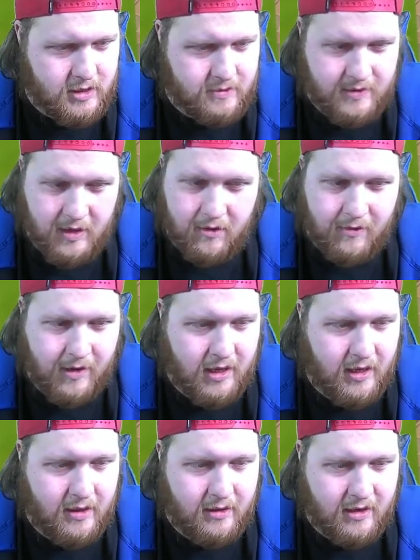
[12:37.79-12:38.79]
Sorry,
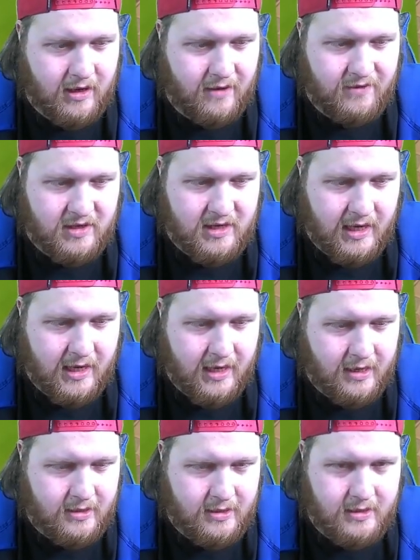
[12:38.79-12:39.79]
Ricky, you're gonna have to die.
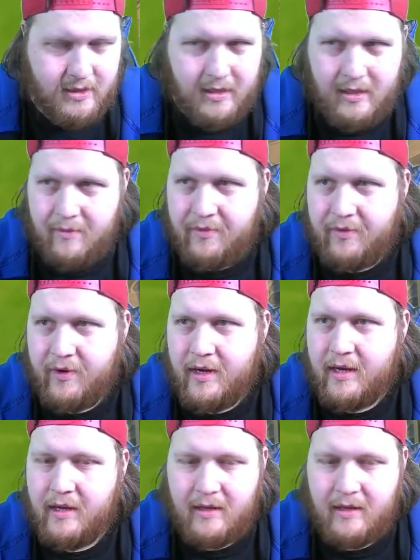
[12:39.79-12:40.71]
I'm afraid.